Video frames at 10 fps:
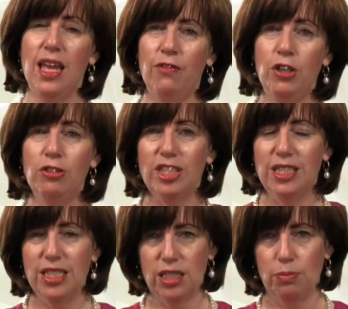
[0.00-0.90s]
if you
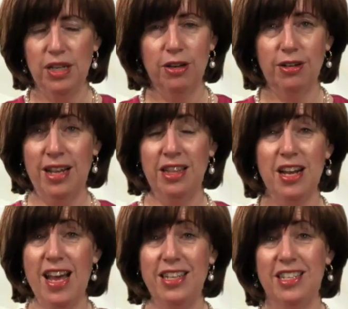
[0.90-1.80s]
just disappeared in the
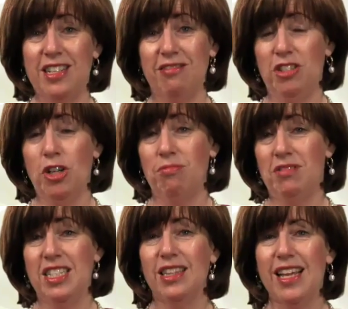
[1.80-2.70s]
night and, you know,
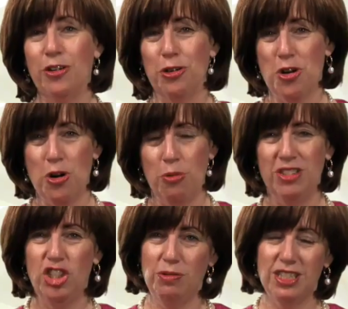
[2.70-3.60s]
didn't let her know
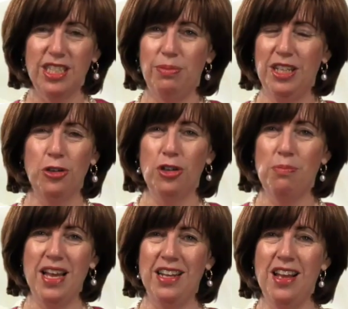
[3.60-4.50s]
when she was sleeping in her
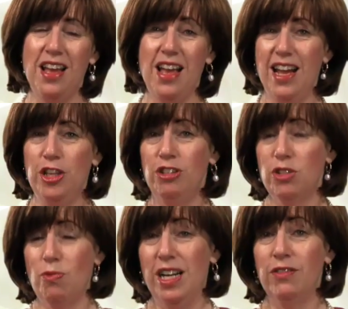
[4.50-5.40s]
bed and you
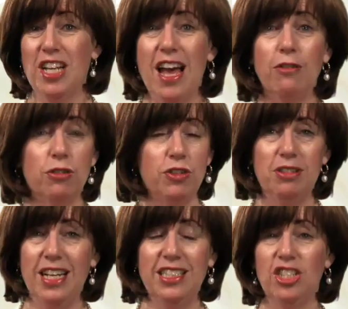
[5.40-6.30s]
just went out of town for a
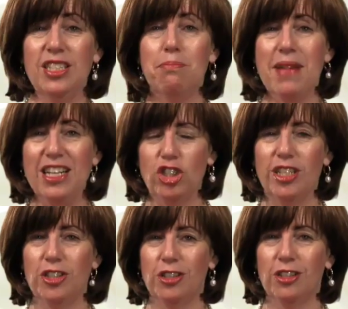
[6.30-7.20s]
few days and didn't mention
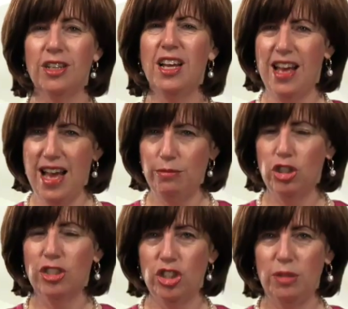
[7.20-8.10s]
it to her? I'm
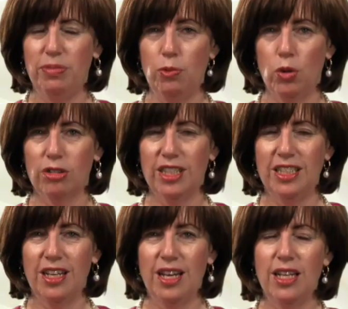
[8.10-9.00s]
sure she'd be
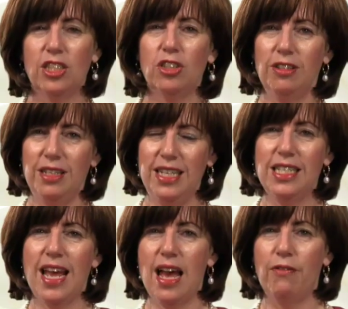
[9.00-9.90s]
worried. So you need
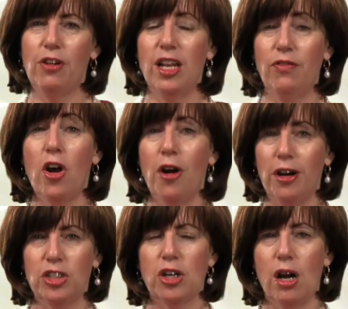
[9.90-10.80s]
to have kind of a
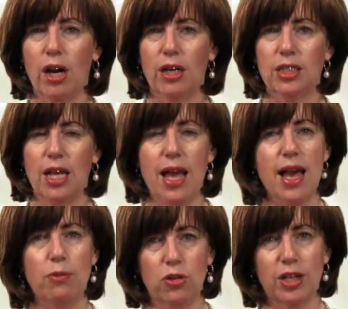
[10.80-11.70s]
heart to heart
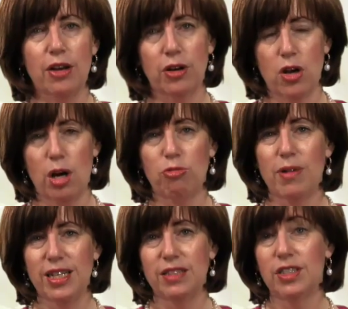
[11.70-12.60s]
and work out a
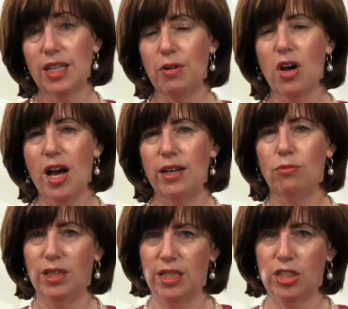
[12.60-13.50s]
compromise of some kind
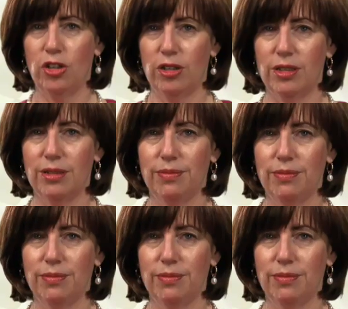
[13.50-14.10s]
with this girl.